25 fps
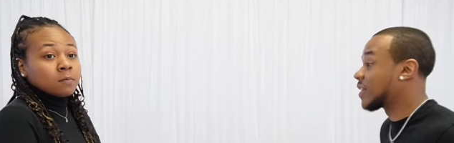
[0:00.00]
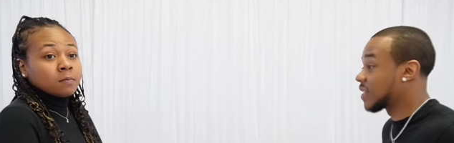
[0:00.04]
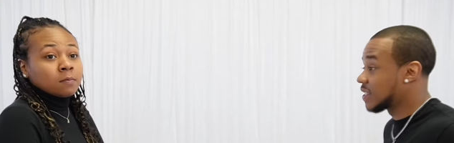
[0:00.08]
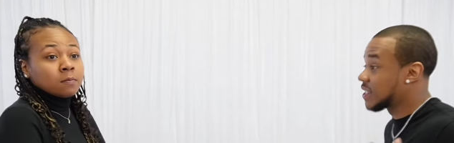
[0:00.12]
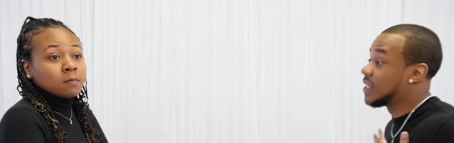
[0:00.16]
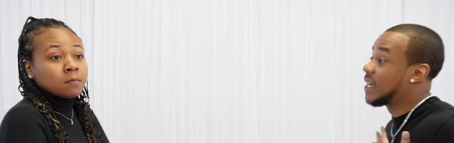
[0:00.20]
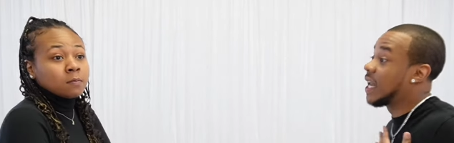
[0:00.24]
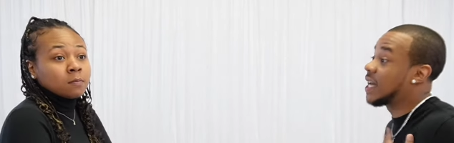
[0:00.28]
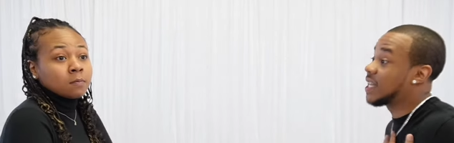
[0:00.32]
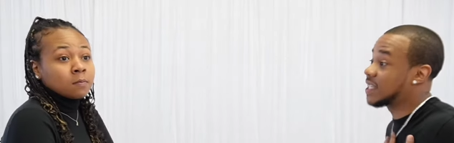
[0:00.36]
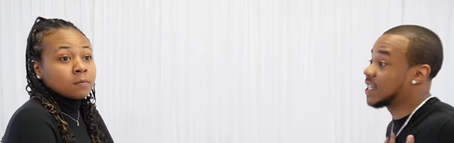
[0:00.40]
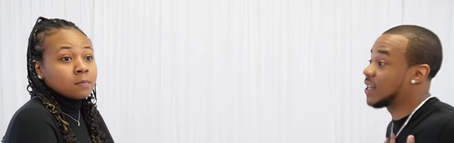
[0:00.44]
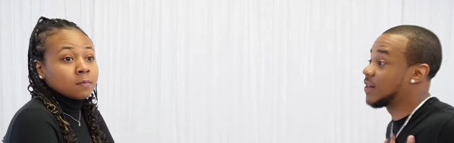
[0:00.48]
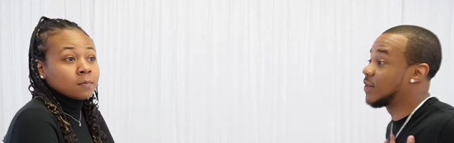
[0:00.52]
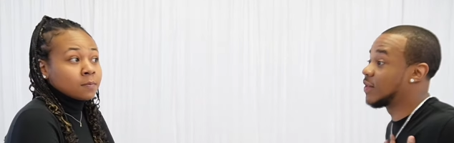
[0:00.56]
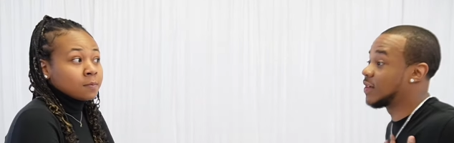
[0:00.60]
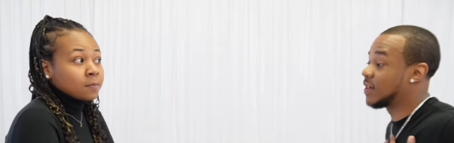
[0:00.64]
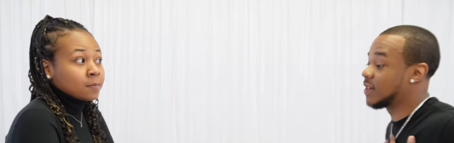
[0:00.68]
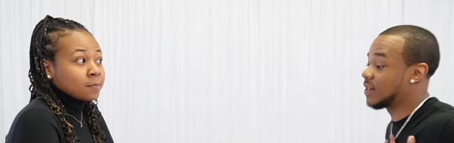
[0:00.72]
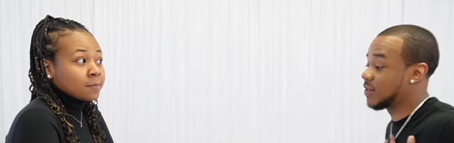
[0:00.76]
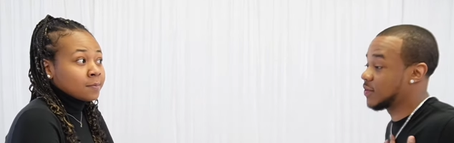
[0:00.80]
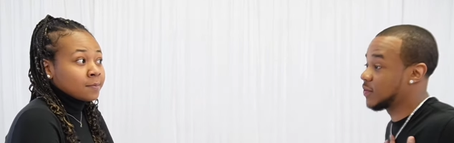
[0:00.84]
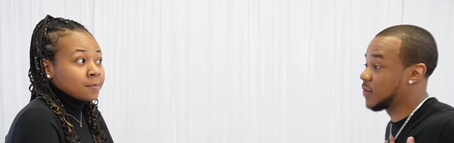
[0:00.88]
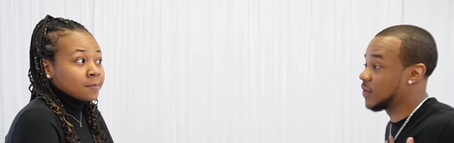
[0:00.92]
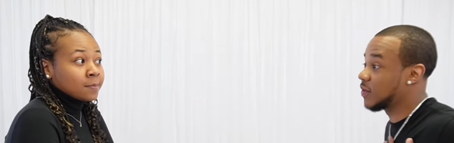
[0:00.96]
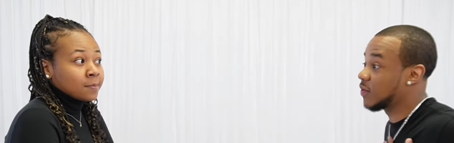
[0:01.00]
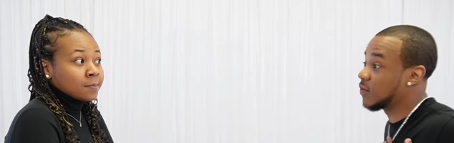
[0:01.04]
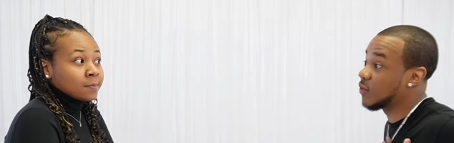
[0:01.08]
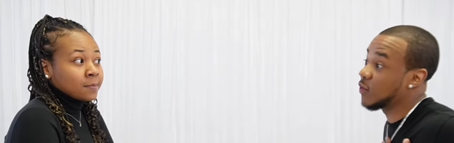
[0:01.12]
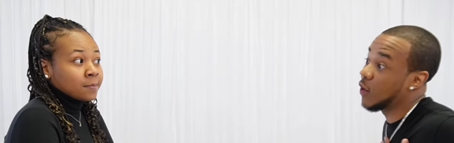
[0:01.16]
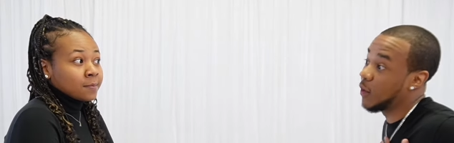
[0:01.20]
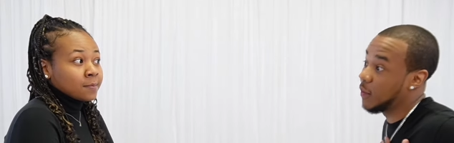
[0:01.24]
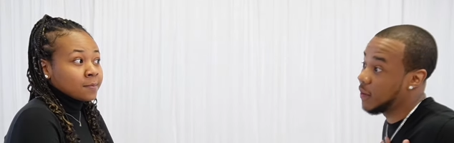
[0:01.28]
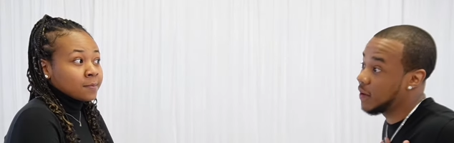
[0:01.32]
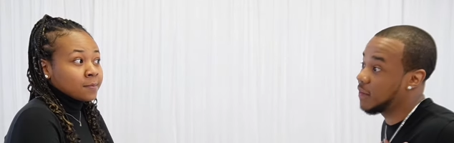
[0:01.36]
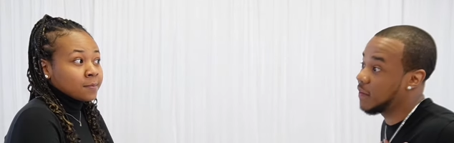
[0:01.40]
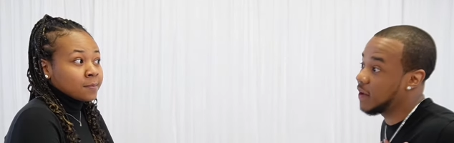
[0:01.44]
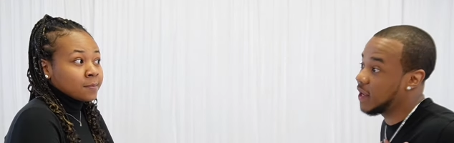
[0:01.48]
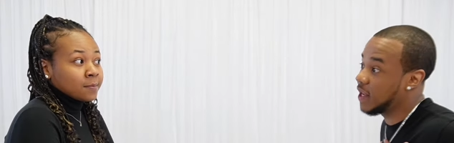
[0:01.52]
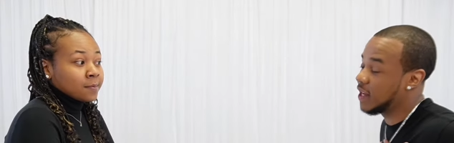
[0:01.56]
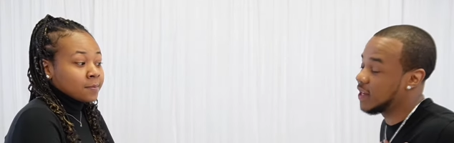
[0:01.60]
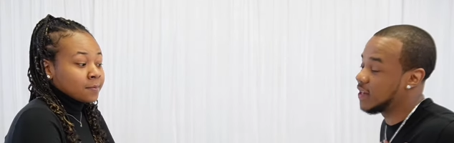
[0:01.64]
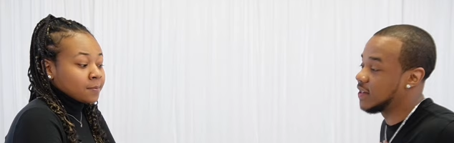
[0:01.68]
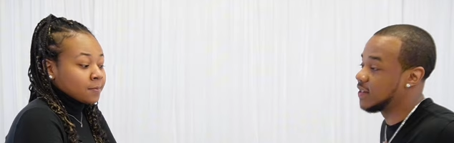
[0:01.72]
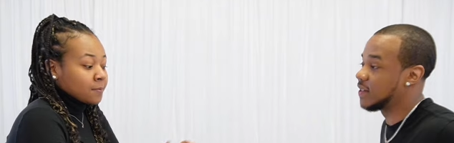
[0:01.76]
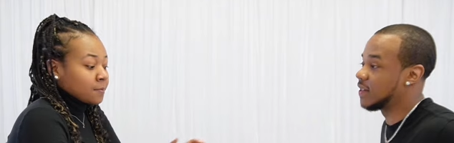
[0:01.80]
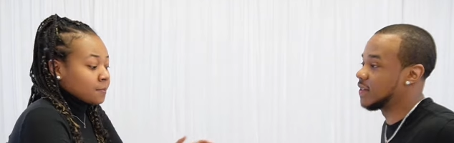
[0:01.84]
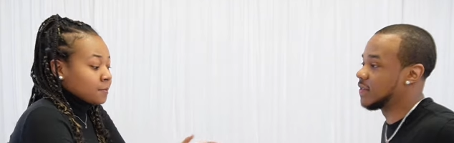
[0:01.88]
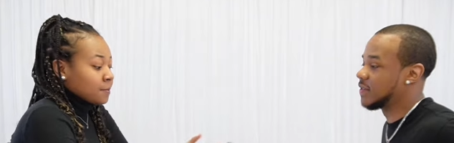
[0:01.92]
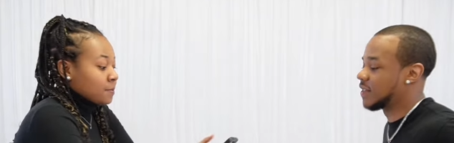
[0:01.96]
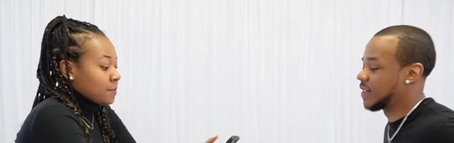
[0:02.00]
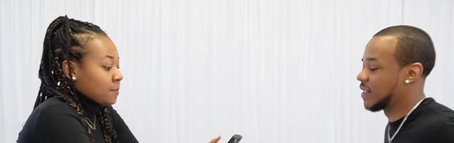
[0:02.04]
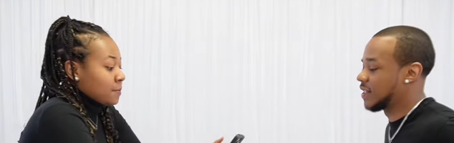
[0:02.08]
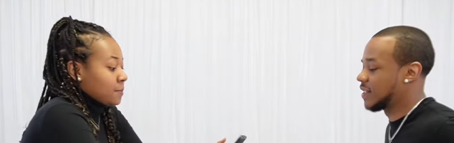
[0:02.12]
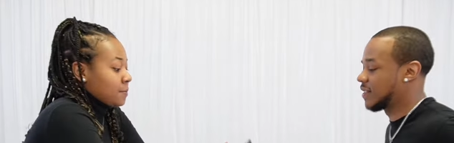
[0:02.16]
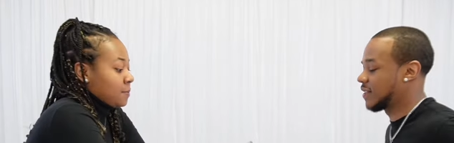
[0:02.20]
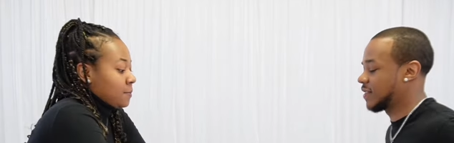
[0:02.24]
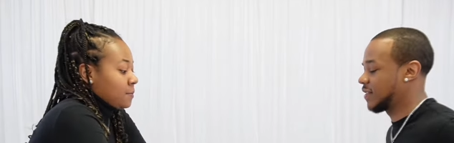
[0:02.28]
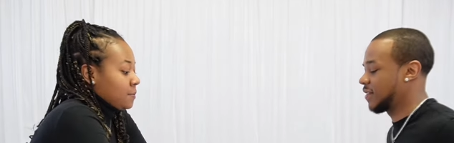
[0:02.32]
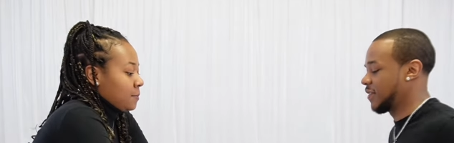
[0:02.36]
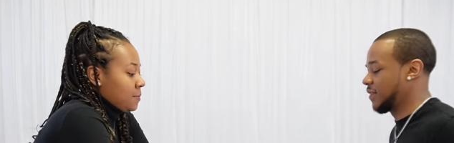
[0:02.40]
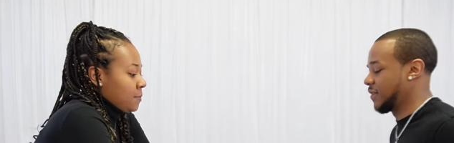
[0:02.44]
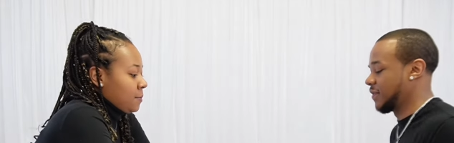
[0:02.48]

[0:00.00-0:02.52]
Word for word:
Speaker 1: that someone will, will, be me. You know what I'm saying?